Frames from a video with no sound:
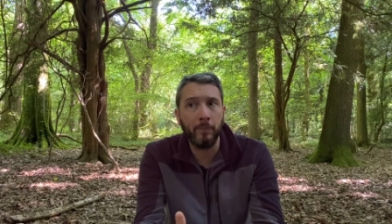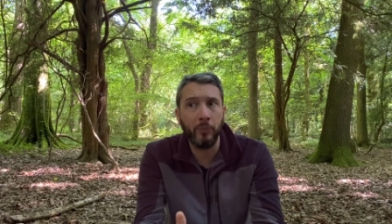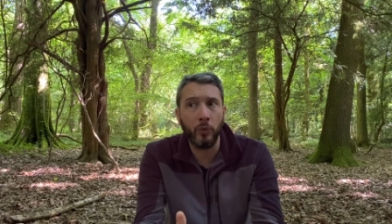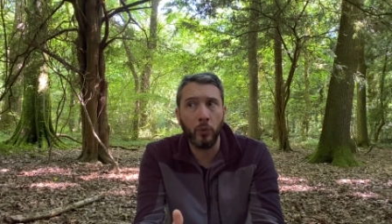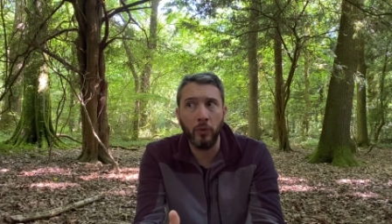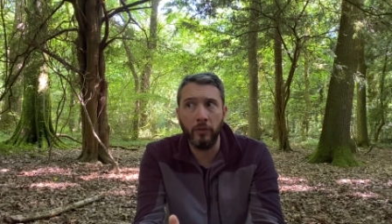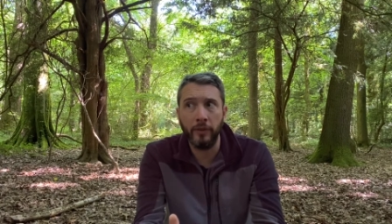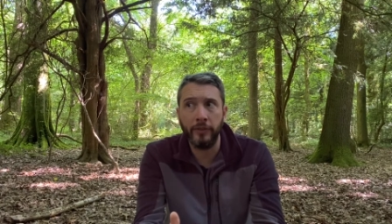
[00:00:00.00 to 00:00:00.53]

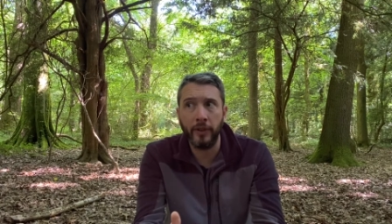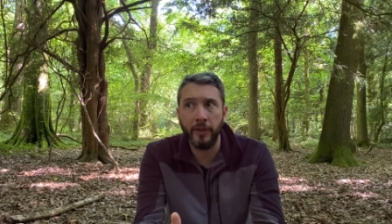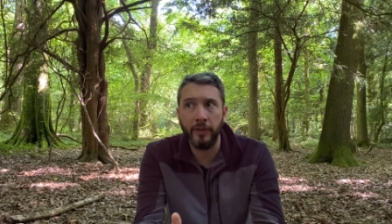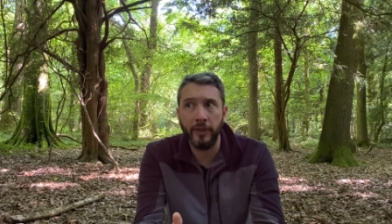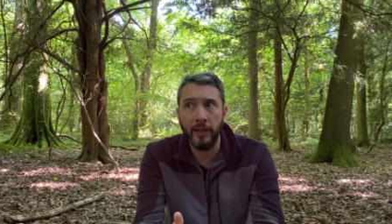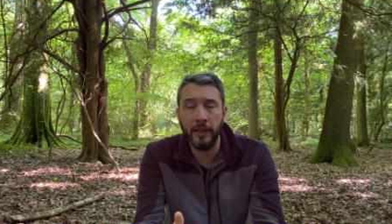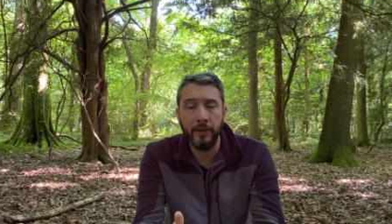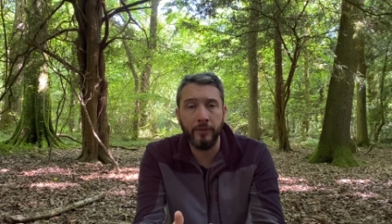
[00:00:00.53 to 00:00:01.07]
all of a sudden
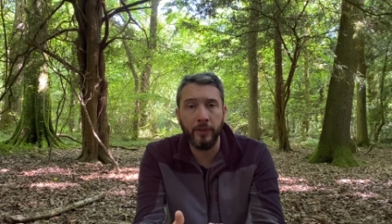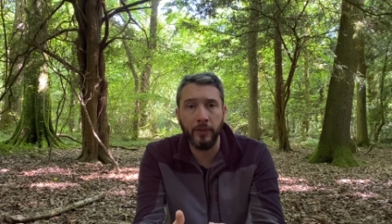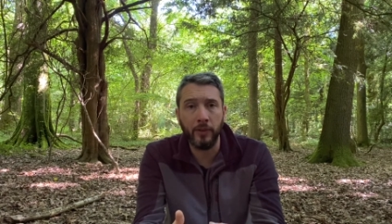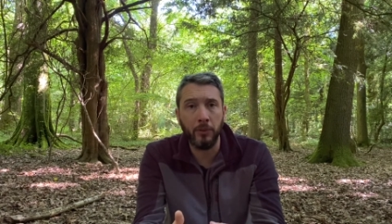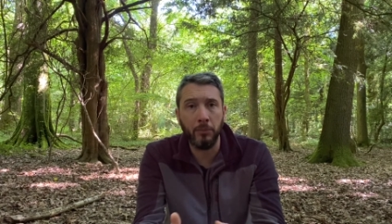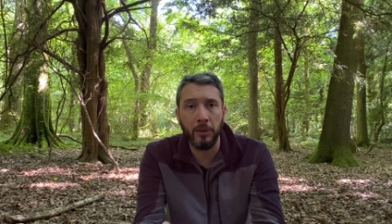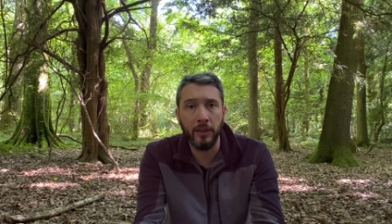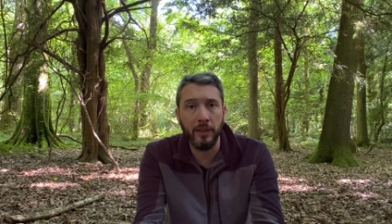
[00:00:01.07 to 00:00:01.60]
they lived in a
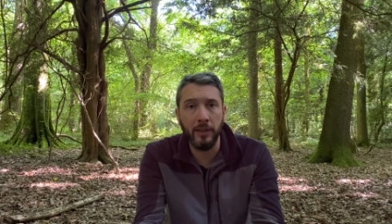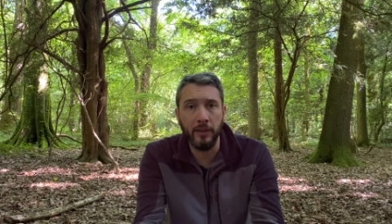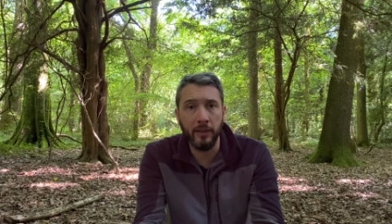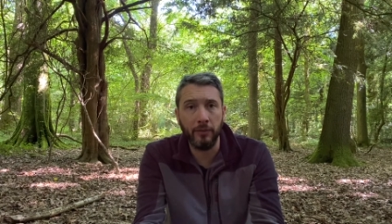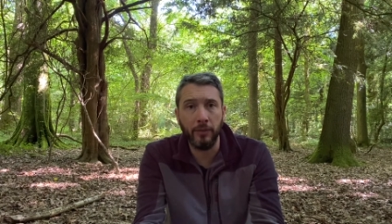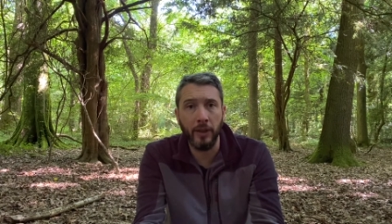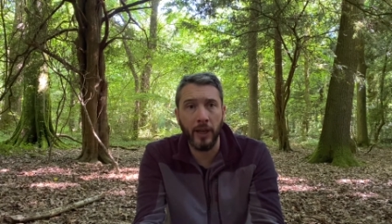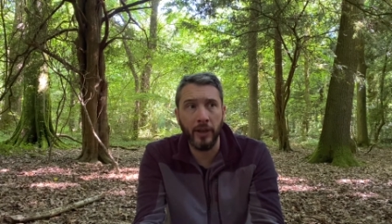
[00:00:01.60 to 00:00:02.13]
completely
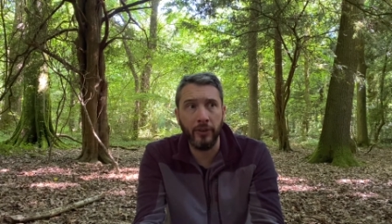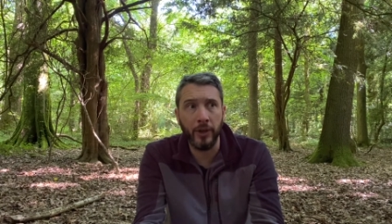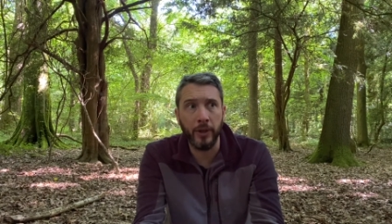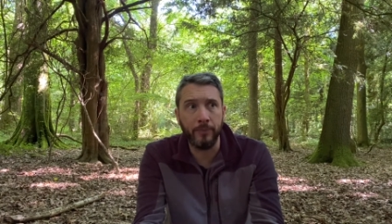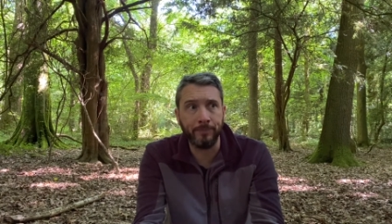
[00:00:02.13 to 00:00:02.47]
different area,